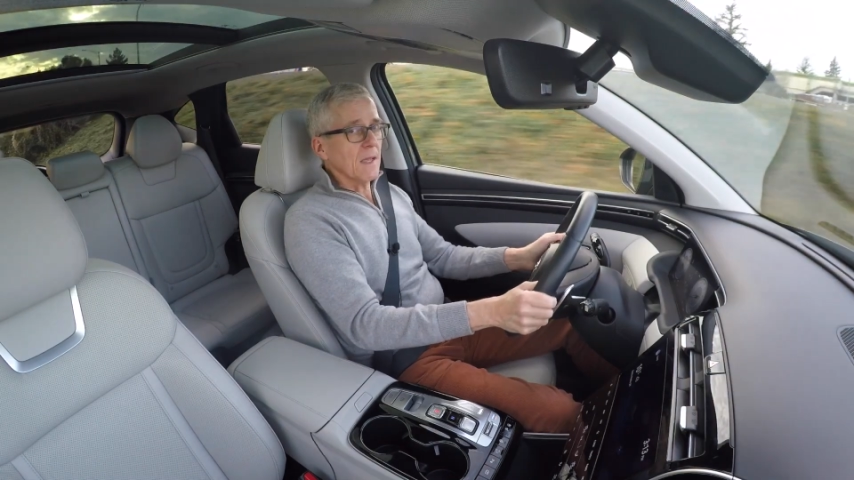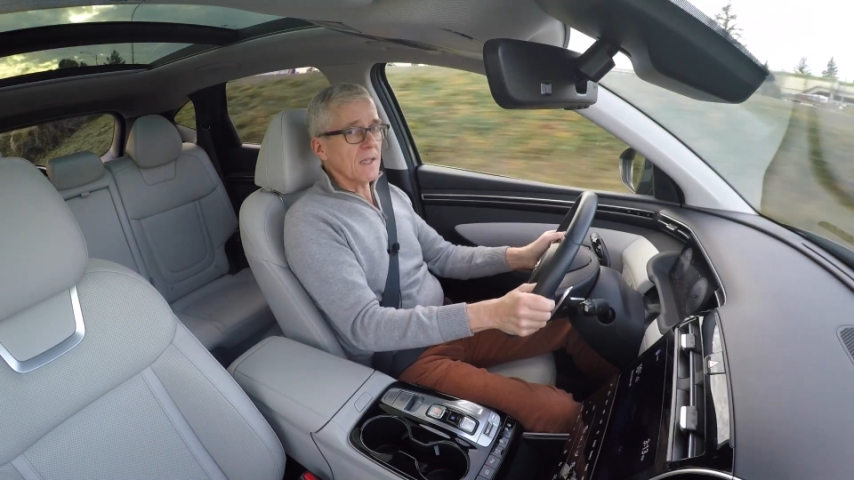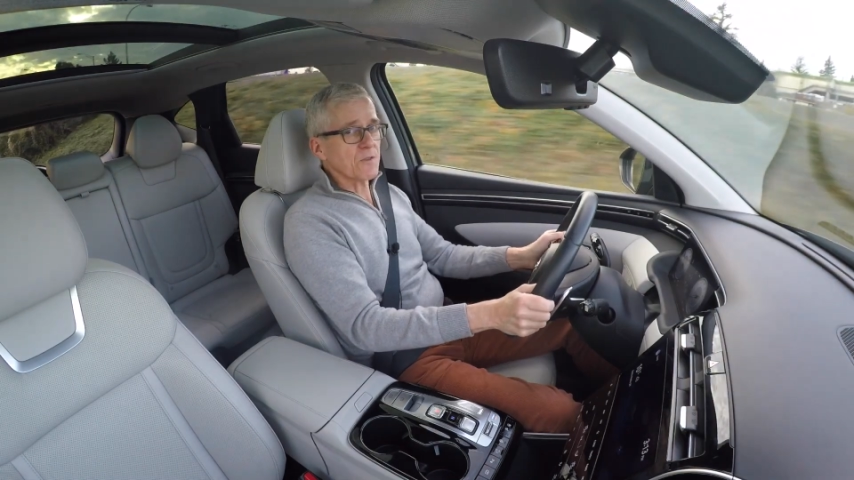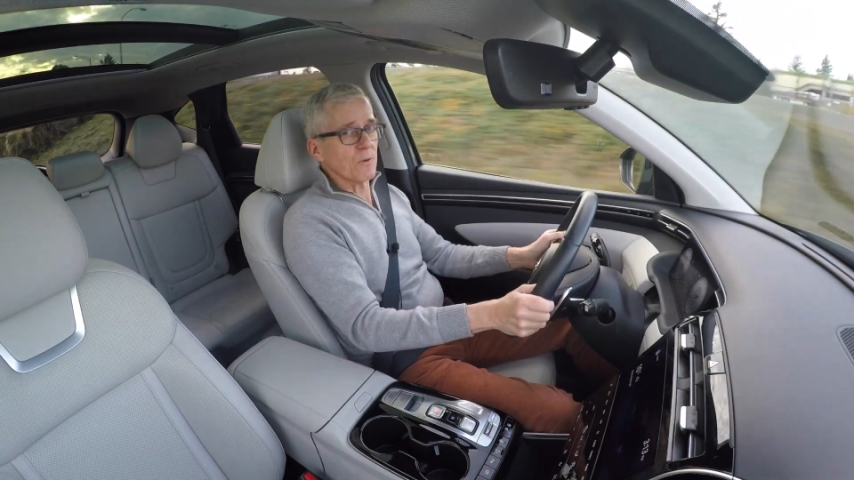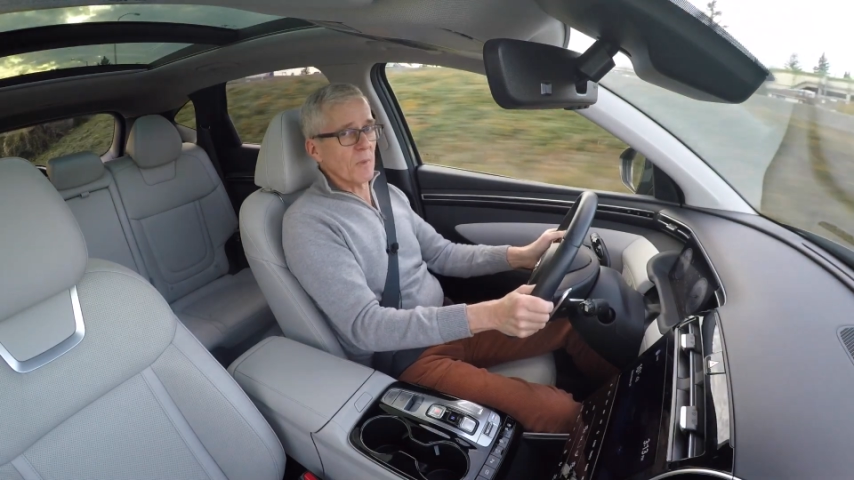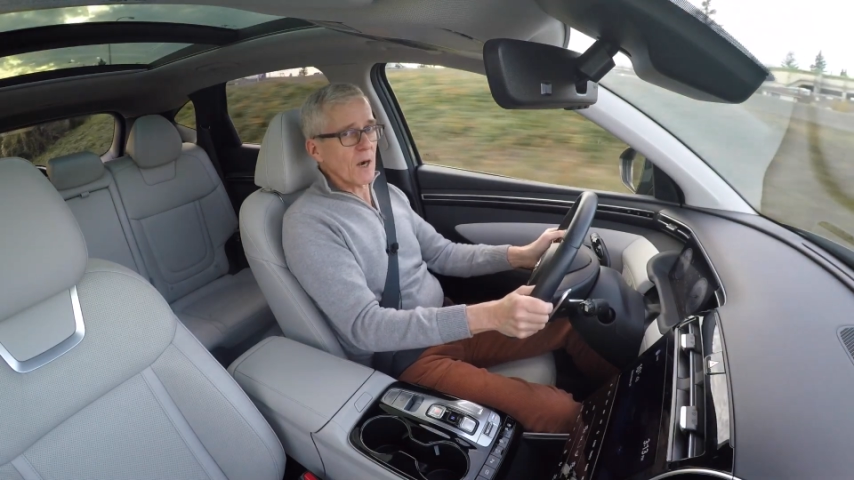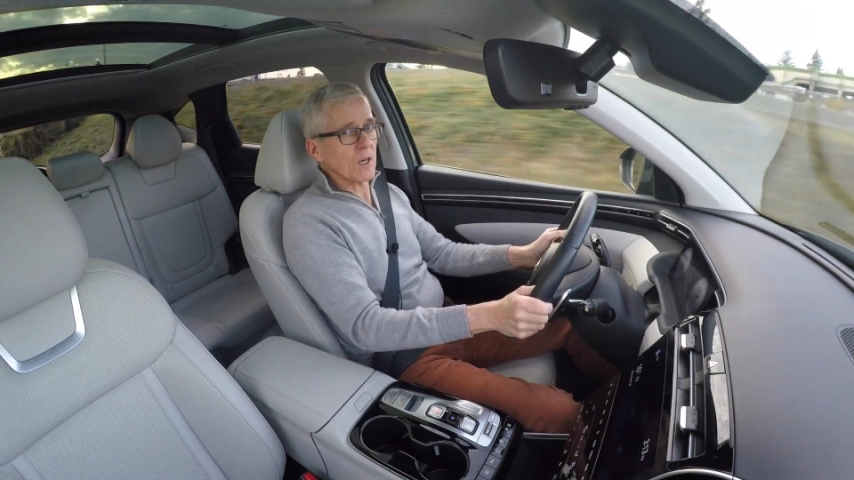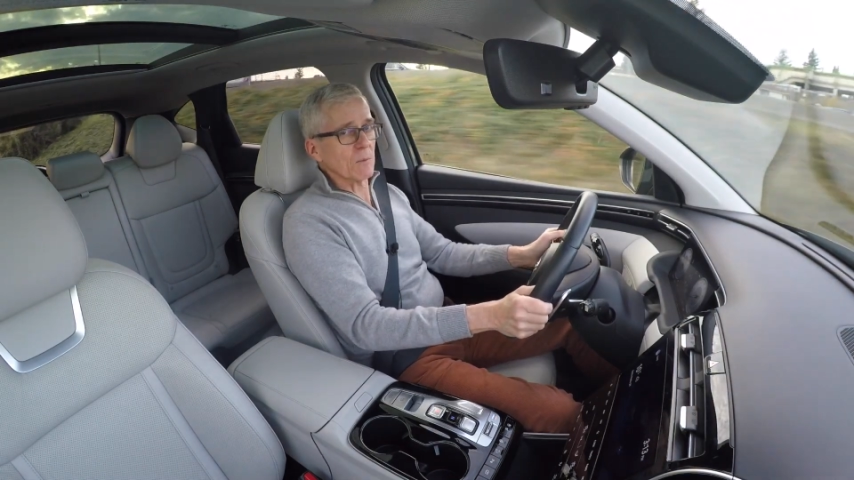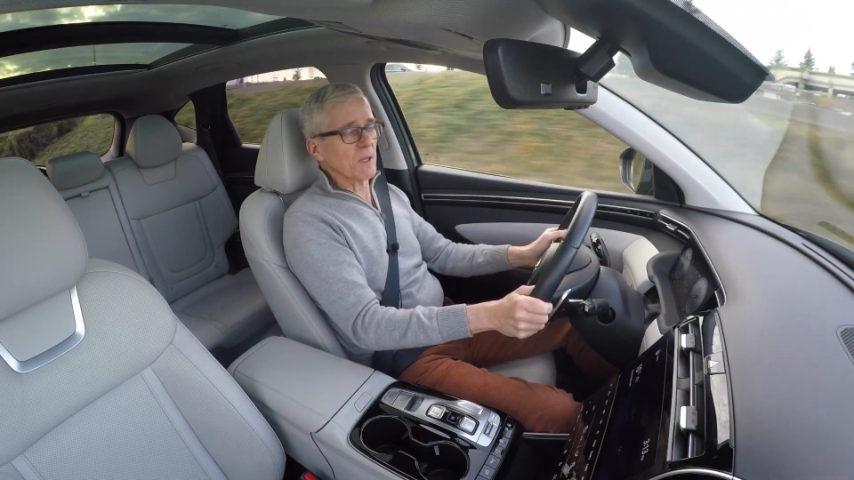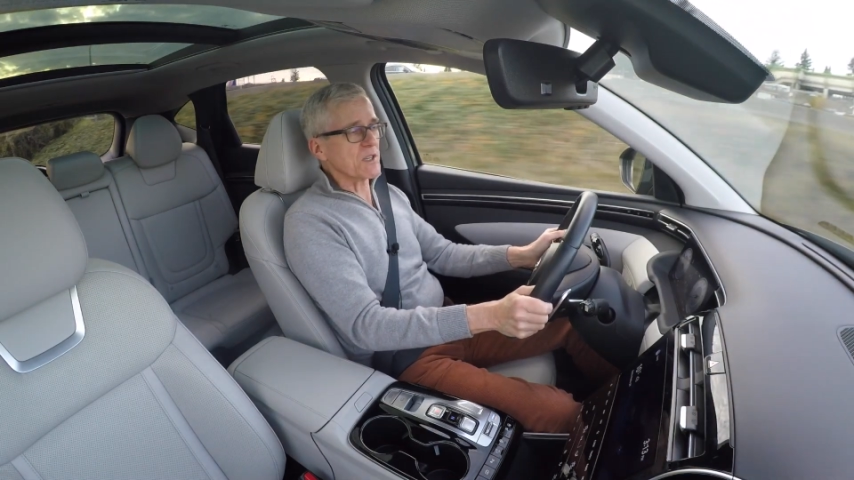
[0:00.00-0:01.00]
It's
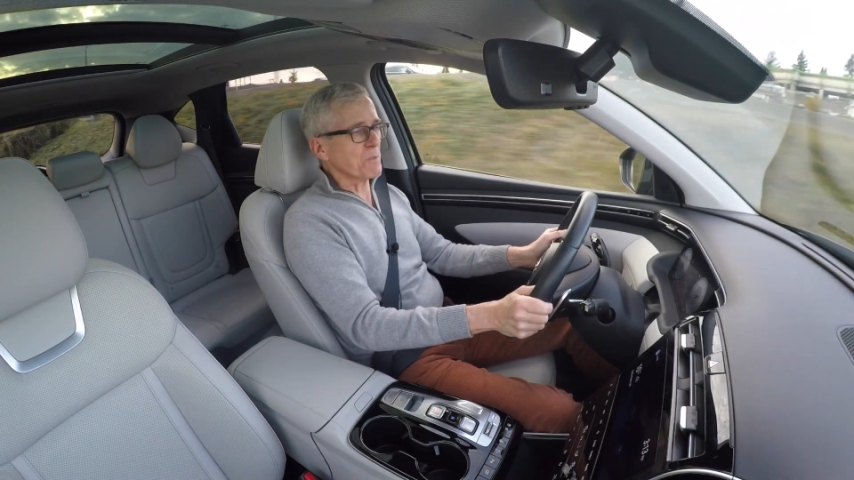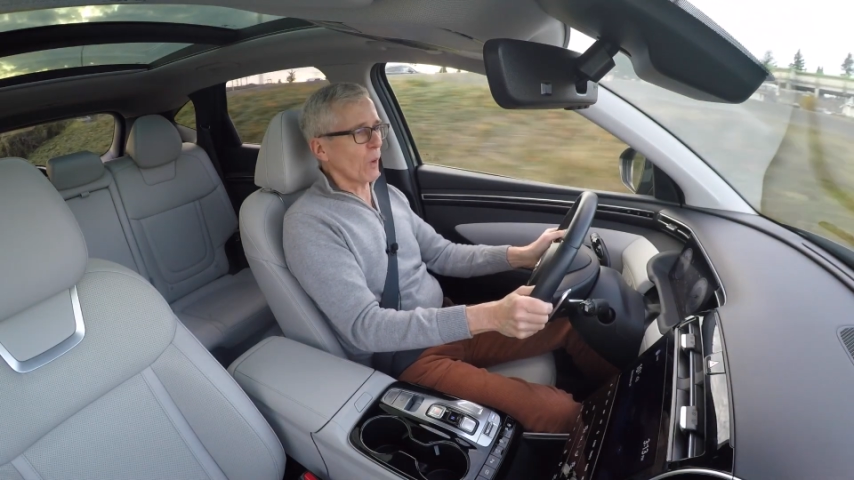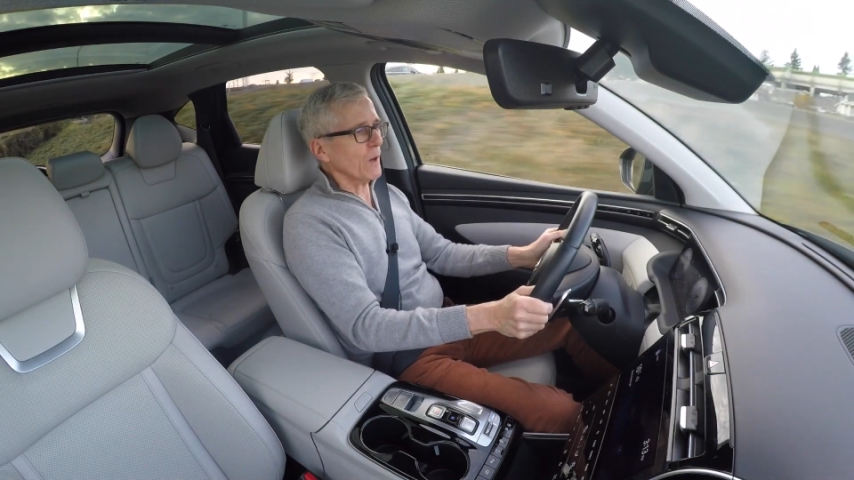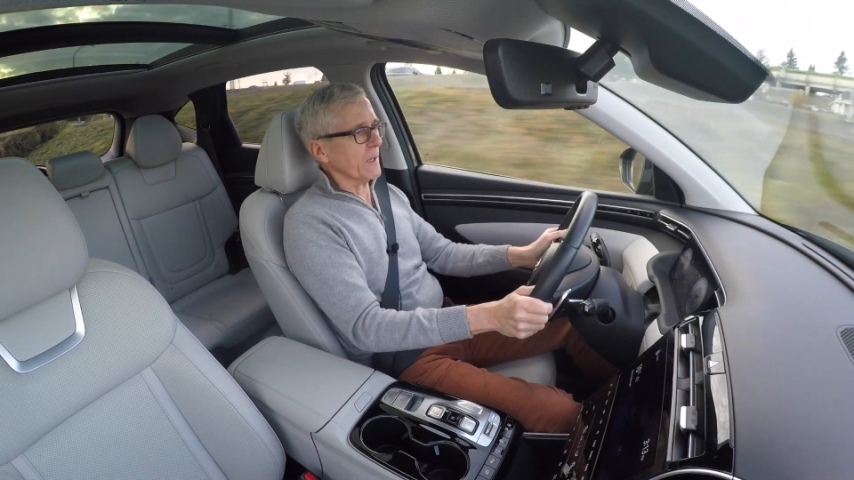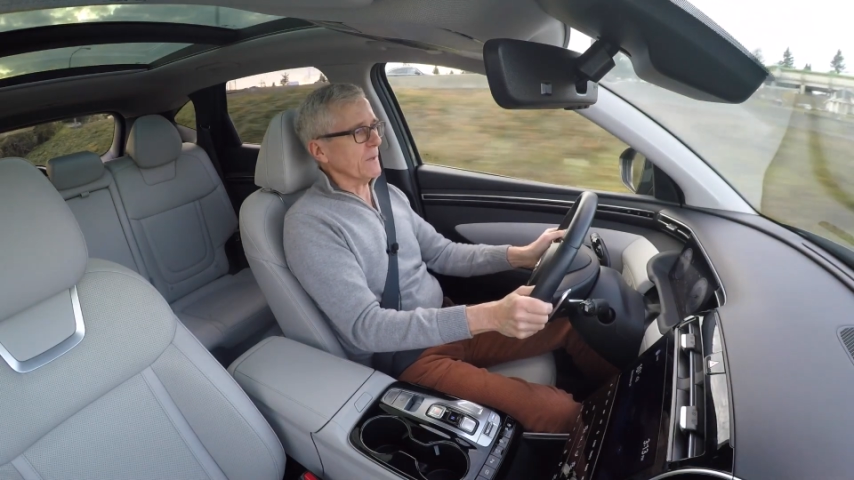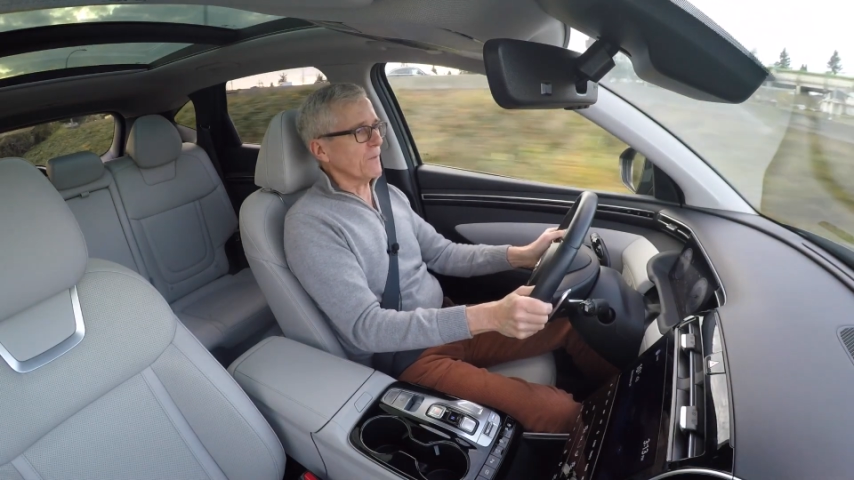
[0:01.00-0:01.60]
remarkably sporty